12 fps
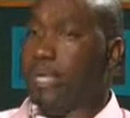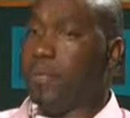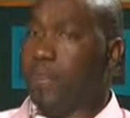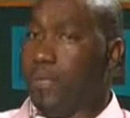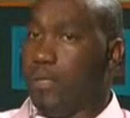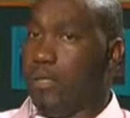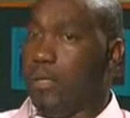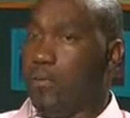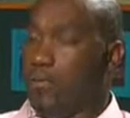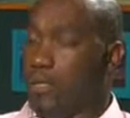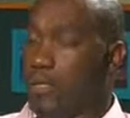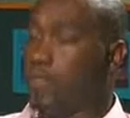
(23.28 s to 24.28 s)
the
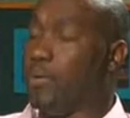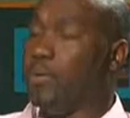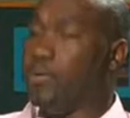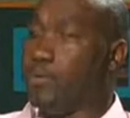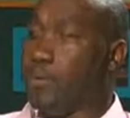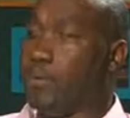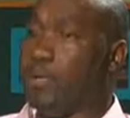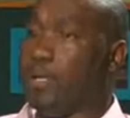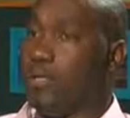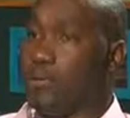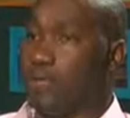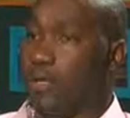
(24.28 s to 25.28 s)
most promising one
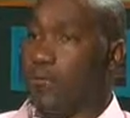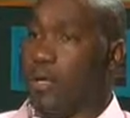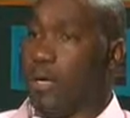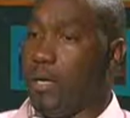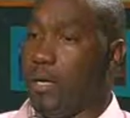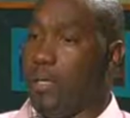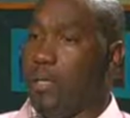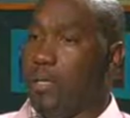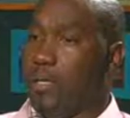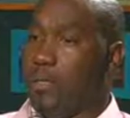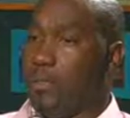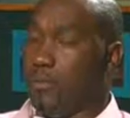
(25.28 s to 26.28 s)
so far
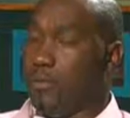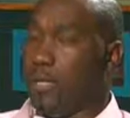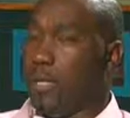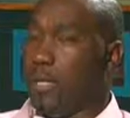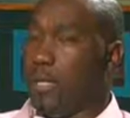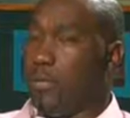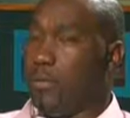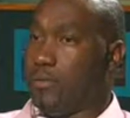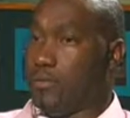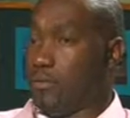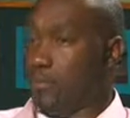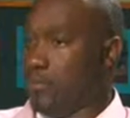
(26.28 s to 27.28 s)
is looking at
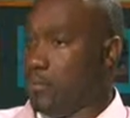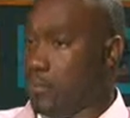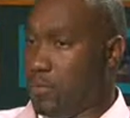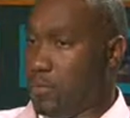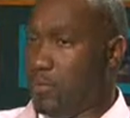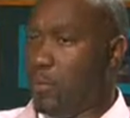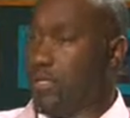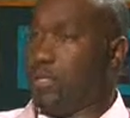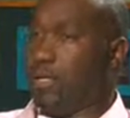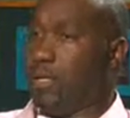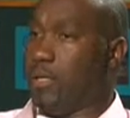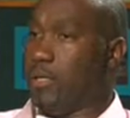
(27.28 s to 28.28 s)

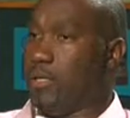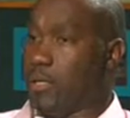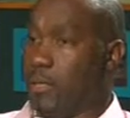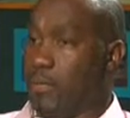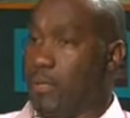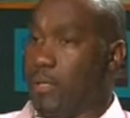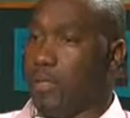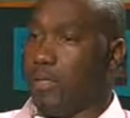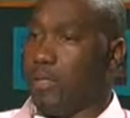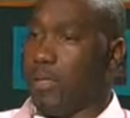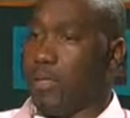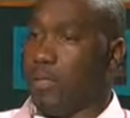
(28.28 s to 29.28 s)
crushing it. There's a company that's
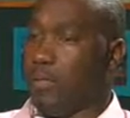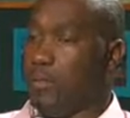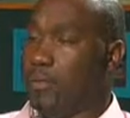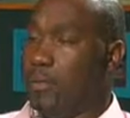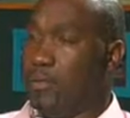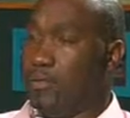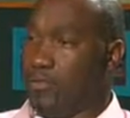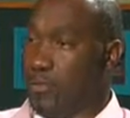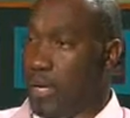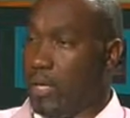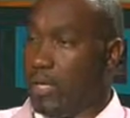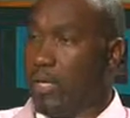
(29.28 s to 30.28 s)
looking at
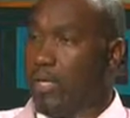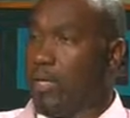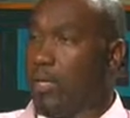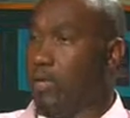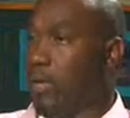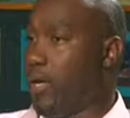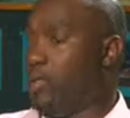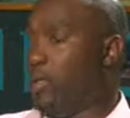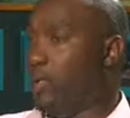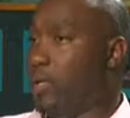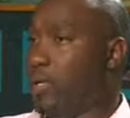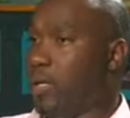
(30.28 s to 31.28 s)
shredding it and
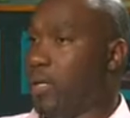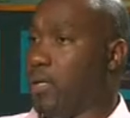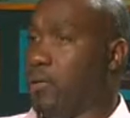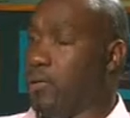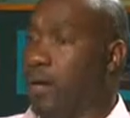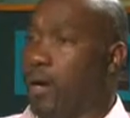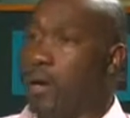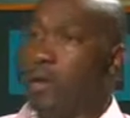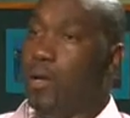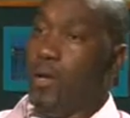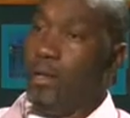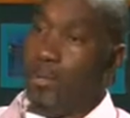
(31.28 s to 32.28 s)
re-exporting it, or
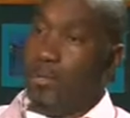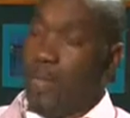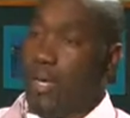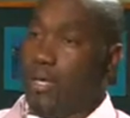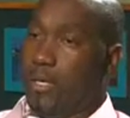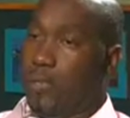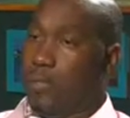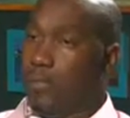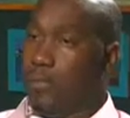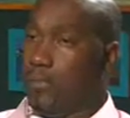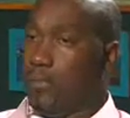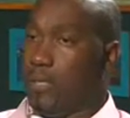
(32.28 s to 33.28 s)
making
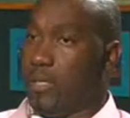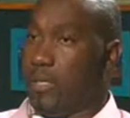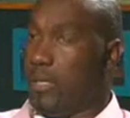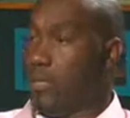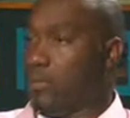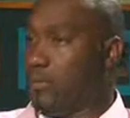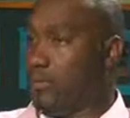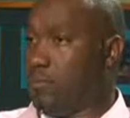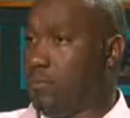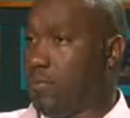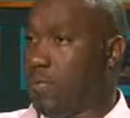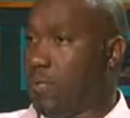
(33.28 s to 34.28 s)
use of it in
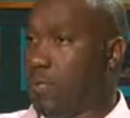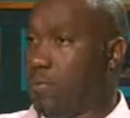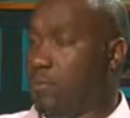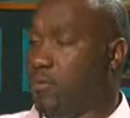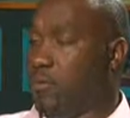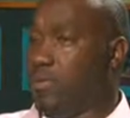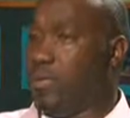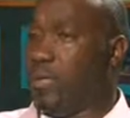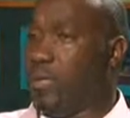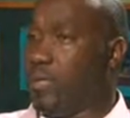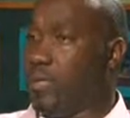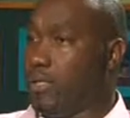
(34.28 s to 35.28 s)
road
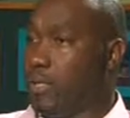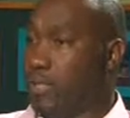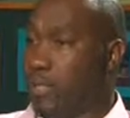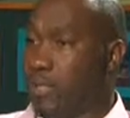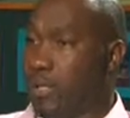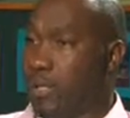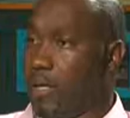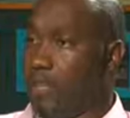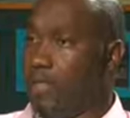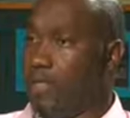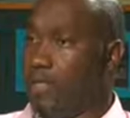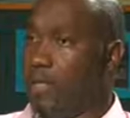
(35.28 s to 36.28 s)
building, things like that.
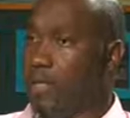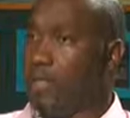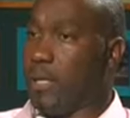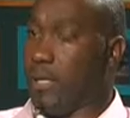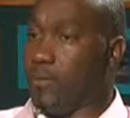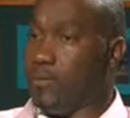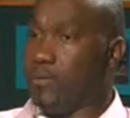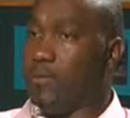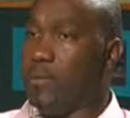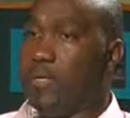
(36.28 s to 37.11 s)
So there's a lot of